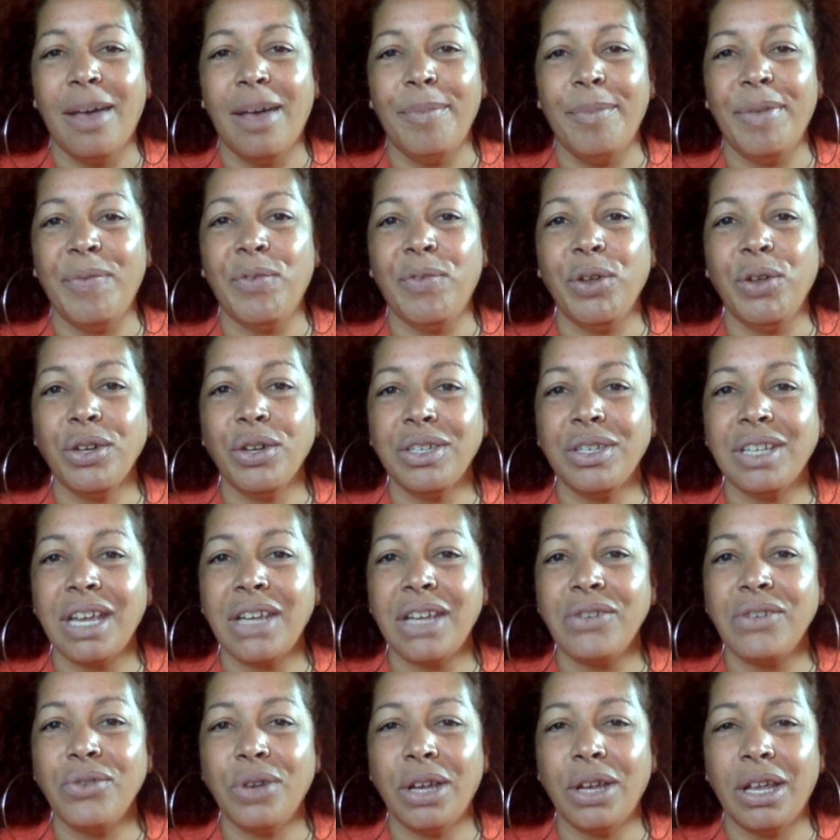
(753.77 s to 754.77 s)
If you're day
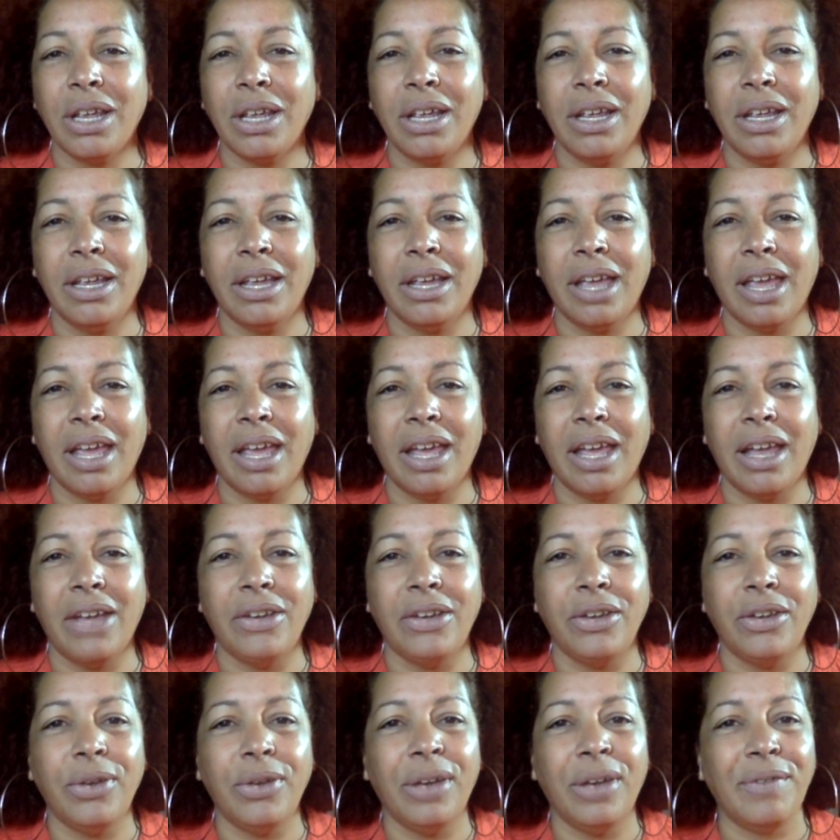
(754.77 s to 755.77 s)
drinking and
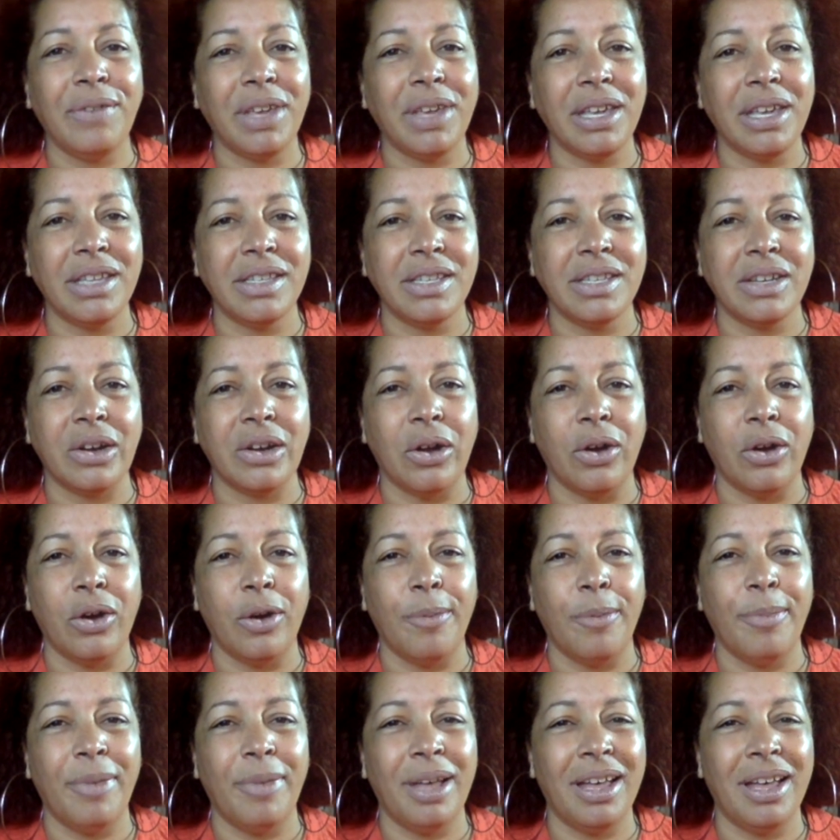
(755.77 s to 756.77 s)
you have kids at
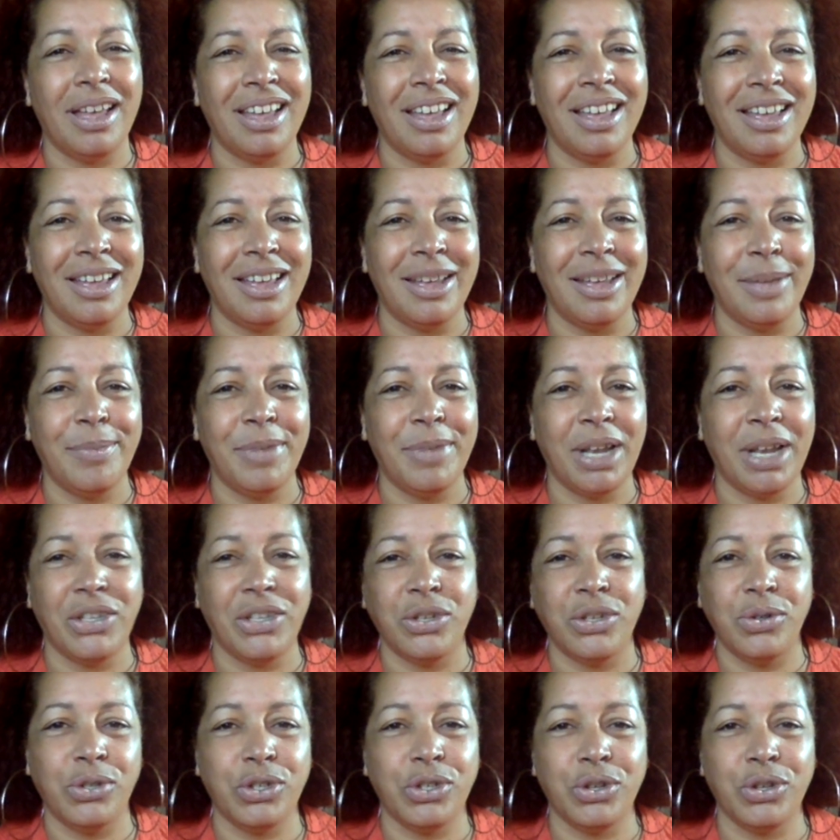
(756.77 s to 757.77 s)
home, I'm not
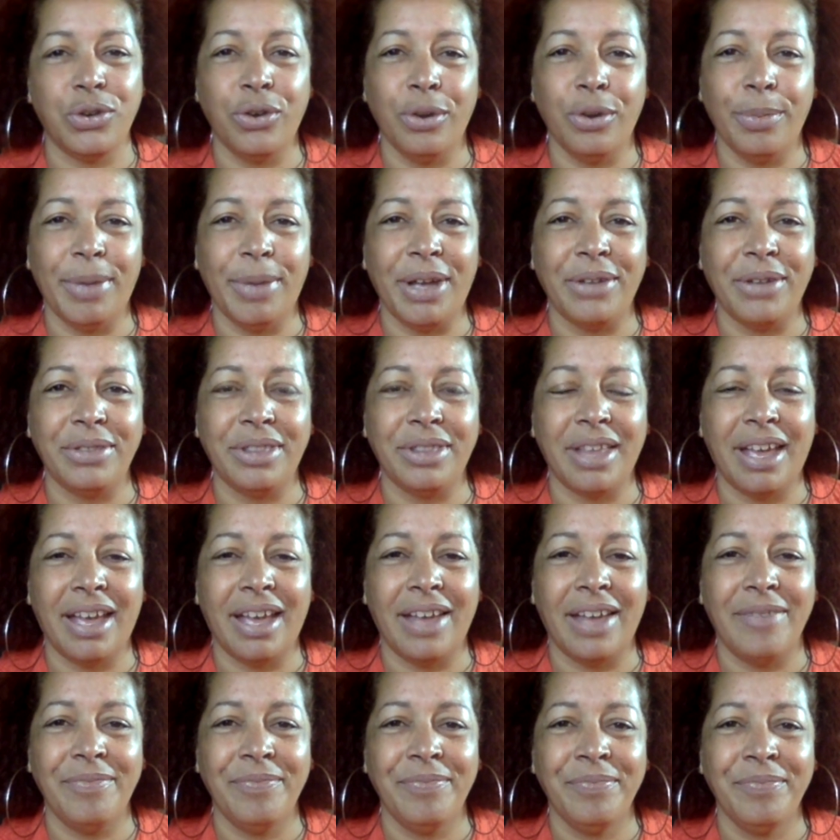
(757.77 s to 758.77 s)
too sure about
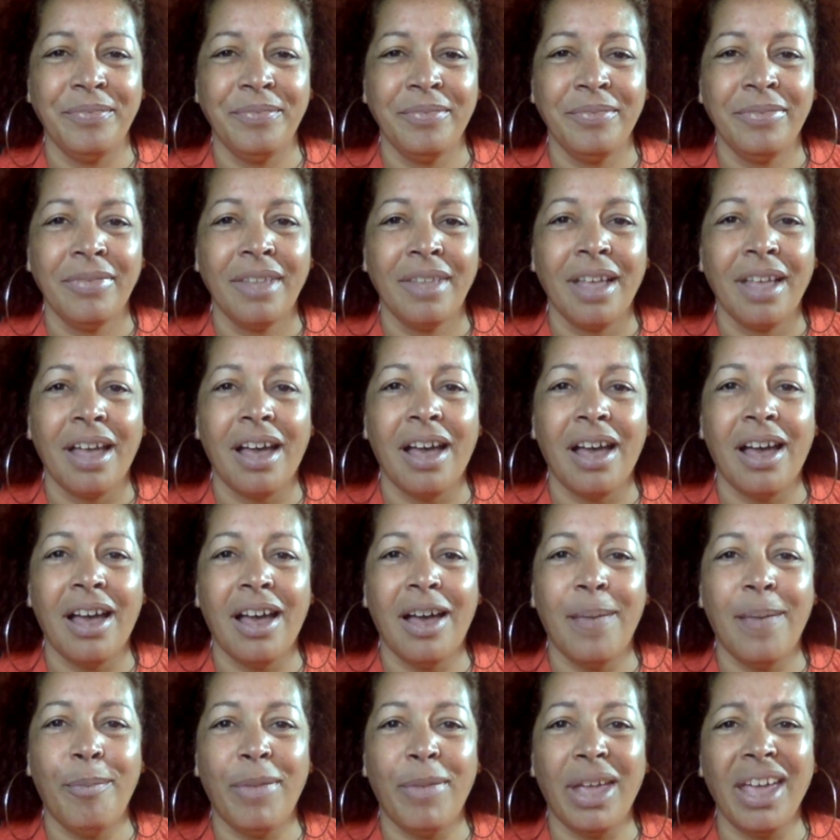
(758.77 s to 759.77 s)

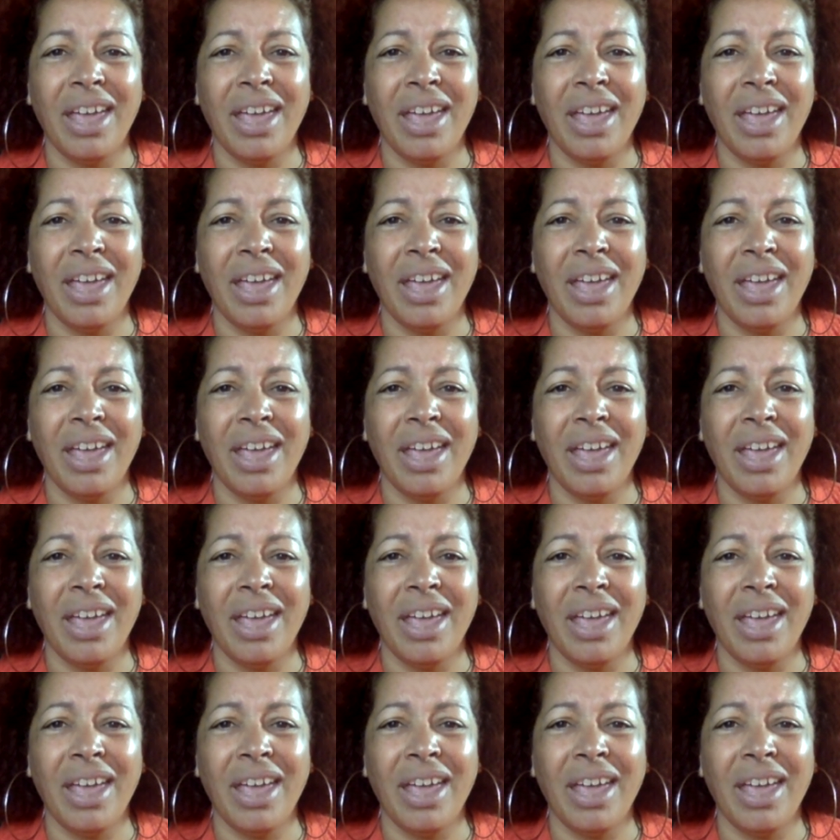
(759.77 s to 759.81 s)
that.